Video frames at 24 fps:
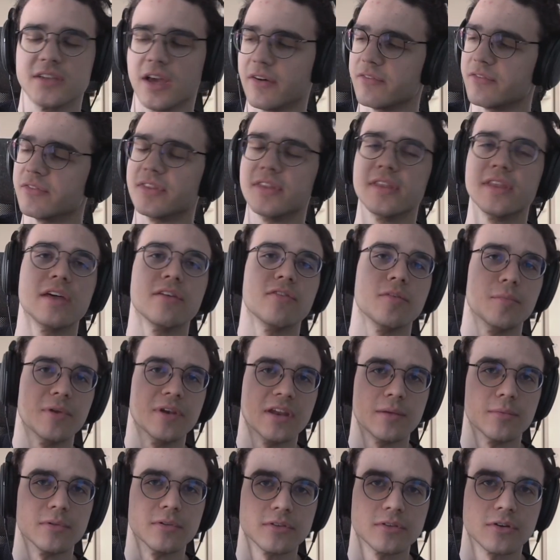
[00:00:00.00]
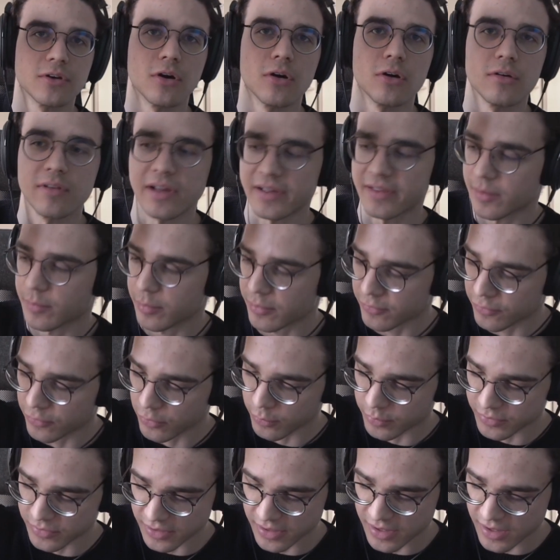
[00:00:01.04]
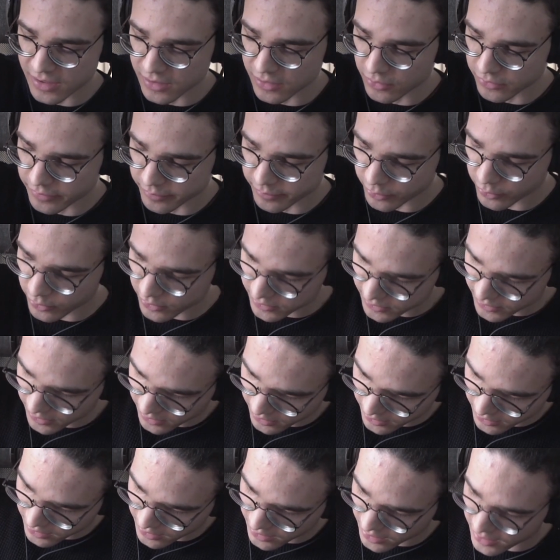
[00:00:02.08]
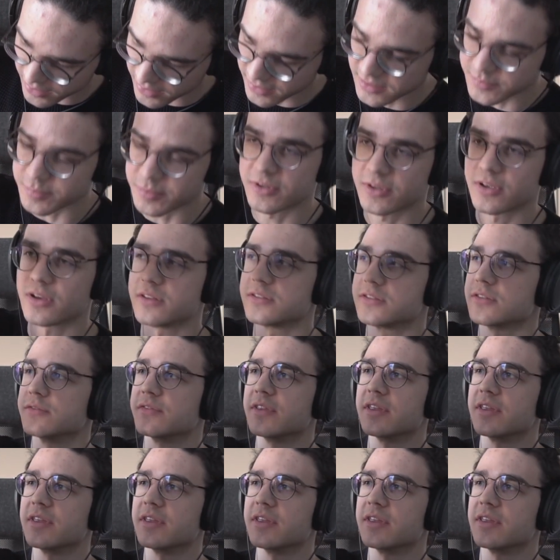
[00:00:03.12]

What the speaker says: I've never been able to carve like that before with any other board. And it's because of